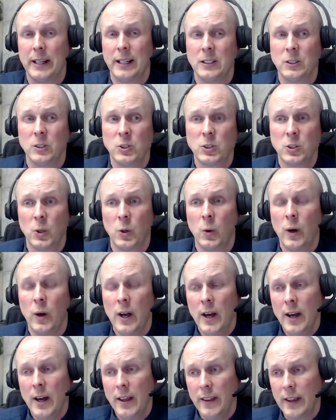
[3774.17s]
And so
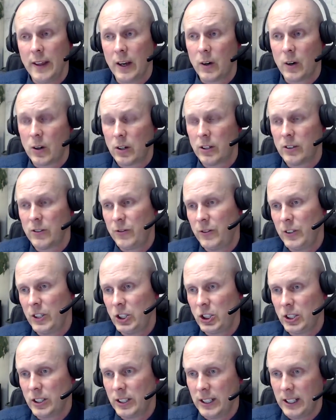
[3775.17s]
they
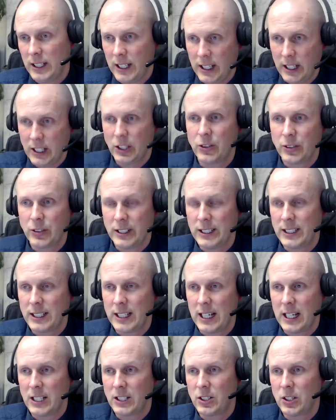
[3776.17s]
artificially increase
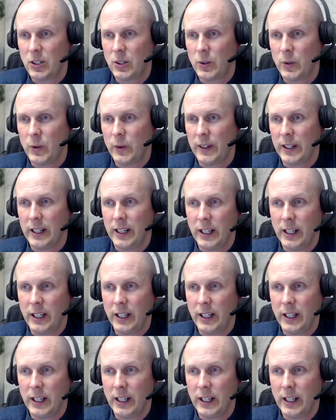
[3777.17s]
that tone that